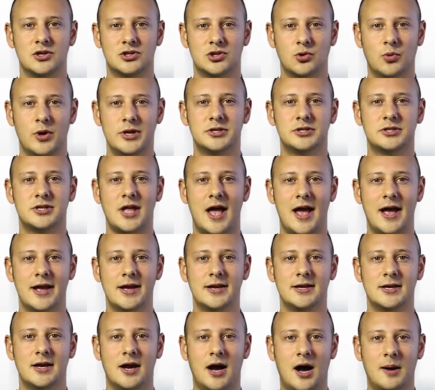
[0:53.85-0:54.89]
So we
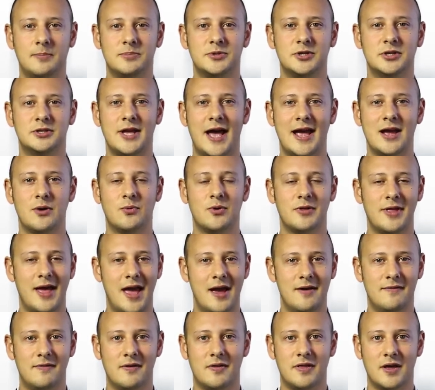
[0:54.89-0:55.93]
stay up to date with
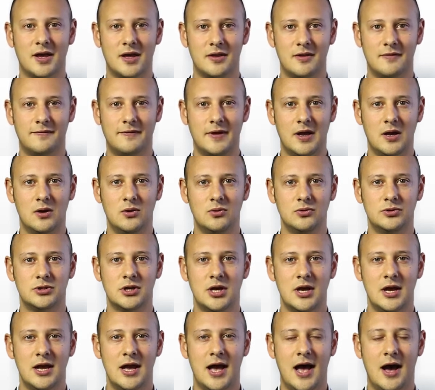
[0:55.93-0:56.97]
everything in the field,